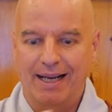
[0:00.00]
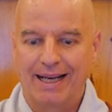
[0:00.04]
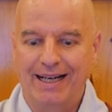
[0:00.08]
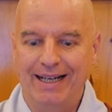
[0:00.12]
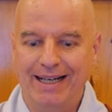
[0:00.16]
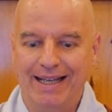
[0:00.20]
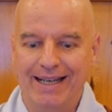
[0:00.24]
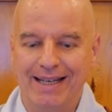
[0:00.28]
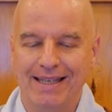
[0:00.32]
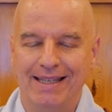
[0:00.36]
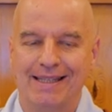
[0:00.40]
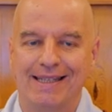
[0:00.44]

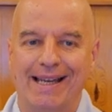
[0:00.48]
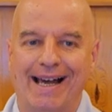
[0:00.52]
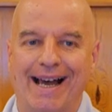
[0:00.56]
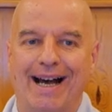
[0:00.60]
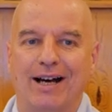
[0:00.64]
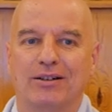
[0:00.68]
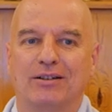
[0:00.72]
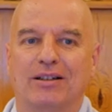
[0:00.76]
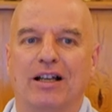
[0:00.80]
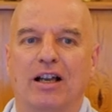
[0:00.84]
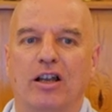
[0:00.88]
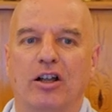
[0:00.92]
cleans
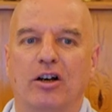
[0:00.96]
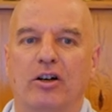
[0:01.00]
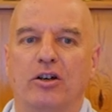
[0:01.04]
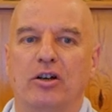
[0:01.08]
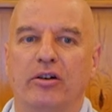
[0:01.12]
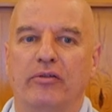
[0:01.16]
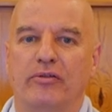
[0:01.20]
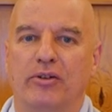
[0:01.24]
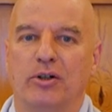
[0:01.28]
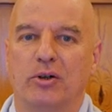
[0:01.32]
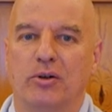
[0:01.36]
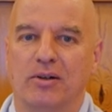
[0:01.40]
out a lot
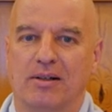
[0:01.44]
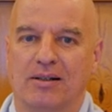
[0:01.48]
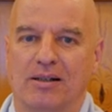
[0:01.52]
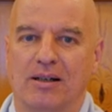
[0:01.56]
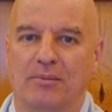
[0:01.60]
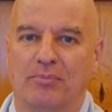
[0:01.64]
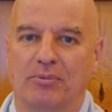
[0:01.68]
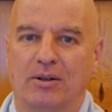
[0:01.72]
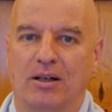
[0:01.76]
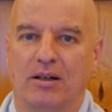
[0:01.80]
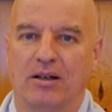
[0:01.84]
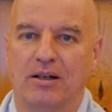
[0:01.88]
of your
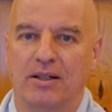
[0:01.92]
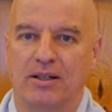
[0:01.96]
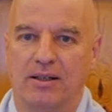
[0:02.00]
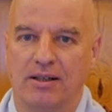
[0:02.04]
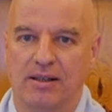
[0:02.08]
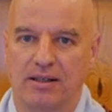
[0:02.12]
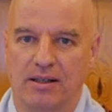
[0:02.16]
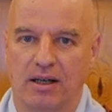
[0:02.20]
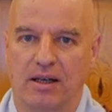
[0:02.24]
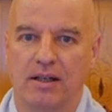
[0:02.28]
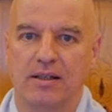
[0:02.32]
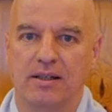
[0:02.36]

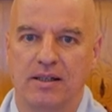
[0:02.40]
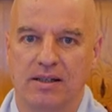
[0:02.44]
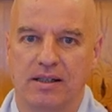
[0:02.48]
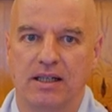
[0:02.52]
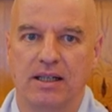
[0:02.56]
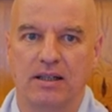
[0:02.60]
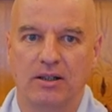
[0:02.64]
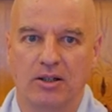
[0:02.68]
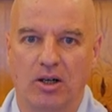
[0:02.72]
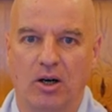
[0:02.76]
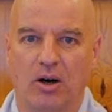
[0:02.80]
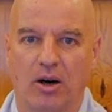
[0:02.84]
subconscious
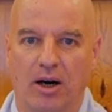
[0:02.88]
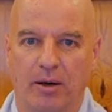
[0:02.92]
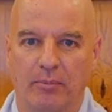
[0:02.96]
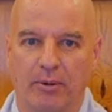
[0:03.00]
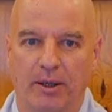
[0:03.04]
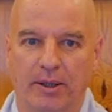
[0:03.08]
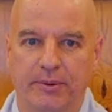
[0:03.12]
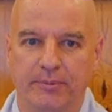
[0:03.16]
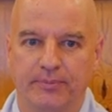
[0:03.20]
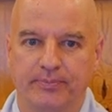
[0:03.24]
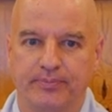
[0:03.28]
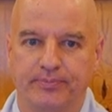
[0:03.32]
unseen
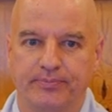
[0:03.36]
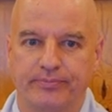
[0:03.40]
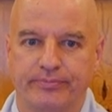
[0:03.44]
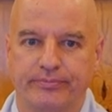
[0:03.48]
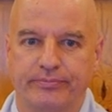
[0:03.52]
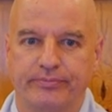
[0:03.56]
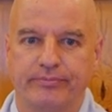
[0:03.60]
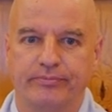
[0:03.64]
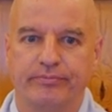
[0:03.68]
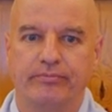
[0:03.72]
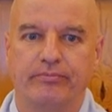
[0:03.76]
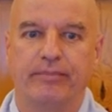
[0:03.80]
karma.
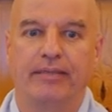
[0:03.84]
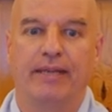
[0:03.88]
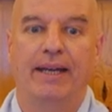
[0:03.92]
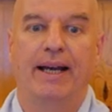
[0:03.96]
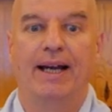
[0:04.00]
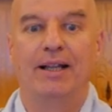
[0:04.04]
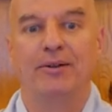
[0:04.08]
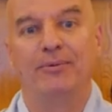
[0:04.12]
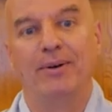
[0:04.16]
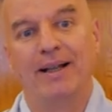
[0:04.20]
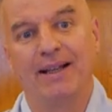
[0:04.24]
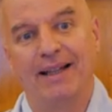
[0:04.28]

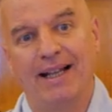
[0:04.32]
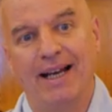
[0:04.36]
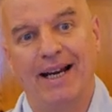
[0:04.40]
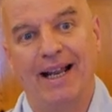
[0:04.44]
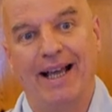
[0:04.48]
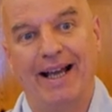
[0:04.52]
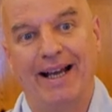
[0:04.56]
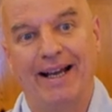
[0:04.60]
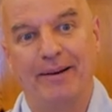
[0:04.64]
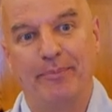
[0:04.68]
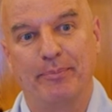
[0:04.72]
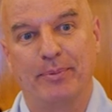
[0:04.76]
And when that
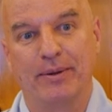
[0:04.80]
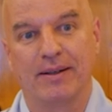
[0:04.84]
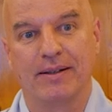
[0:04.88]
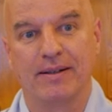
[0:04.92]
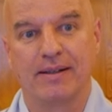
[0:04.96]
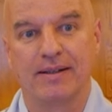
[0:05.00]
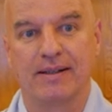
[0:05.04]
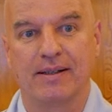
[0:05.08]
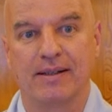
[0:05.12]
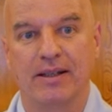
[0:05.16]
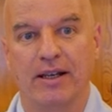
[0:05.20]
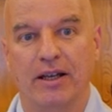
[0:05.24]

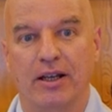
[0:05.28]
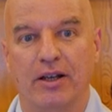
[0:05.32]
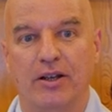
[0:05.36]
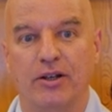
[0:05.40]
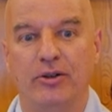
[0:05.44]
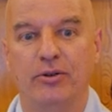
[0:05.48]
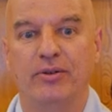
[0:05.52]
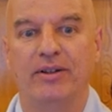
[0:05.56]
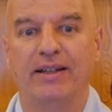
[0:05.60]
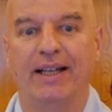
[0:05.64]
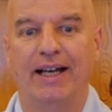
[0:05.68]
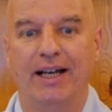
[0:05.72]
happens,
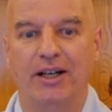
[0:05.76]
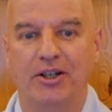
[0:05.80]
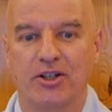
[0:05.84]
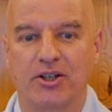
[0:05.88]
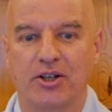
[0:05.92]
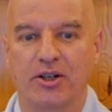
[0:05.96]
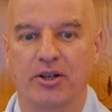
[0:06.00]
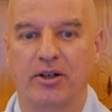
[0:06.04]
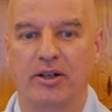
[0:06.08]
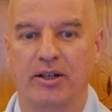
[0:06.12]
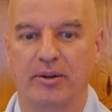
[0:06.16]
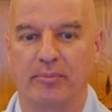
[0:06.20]
you
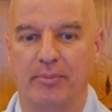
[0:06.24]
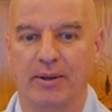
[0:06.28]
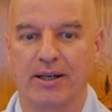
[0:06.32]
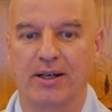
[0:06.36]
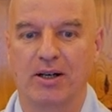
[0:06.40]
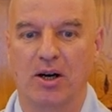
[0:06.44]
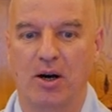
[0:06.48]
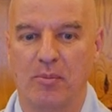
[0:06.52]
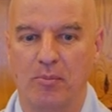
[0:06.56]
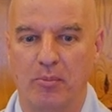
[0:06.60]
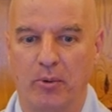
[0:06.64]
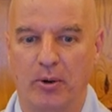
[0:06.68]
naturally
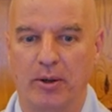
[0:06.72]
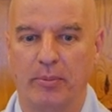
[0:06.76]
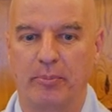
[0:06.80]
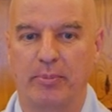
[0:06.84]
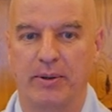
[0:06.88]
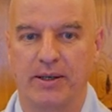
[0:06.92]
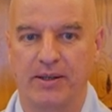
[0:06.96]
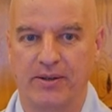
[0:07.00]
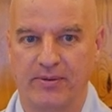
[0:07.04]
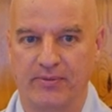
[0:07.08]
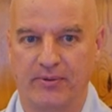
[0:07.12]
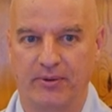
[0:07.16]
become more
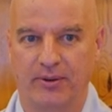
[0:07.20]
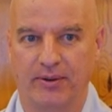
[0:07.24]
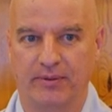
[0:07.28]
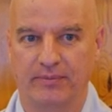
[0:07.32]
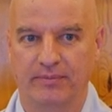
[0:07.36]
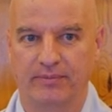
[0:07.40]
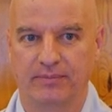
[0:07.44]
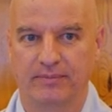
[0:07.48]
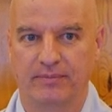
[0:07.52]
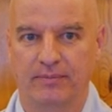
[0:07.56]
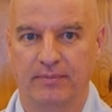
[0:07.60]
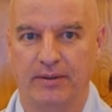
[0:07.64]
peaceful.
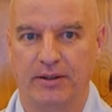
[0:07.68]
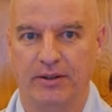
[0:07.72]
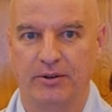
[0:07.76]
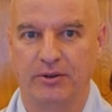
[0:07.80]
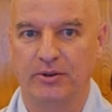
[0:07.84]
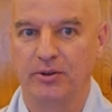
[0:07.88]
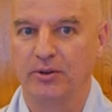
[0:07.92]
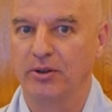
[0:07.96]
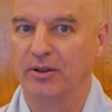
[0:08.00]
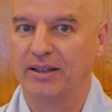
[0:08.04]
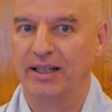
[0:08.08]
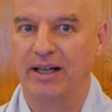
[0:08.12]
You
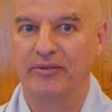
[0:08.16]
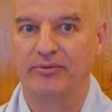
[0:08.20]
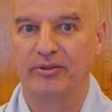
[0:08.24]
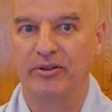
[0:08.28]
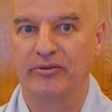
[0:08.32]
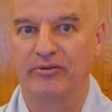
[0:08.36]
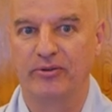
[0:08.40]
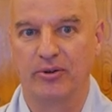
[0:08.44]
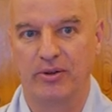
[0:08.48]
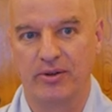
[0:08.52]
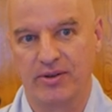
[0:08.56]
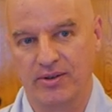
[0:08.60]
do not have to
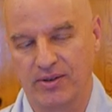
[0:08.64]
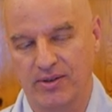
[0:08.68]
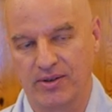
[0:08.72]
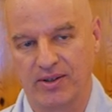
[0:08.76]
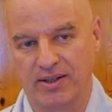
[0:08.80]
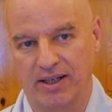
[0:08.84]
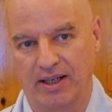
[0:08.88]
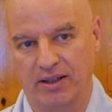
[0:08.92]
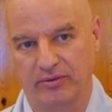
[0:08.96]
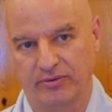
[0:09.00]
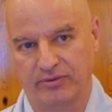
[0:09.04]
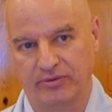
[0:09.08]
force
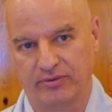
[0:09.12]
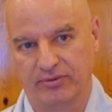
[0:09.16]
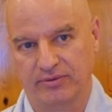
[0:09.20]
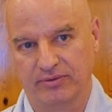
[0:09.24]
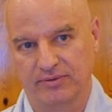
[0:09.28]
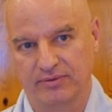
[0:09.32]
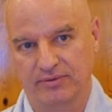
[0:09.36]
yourself.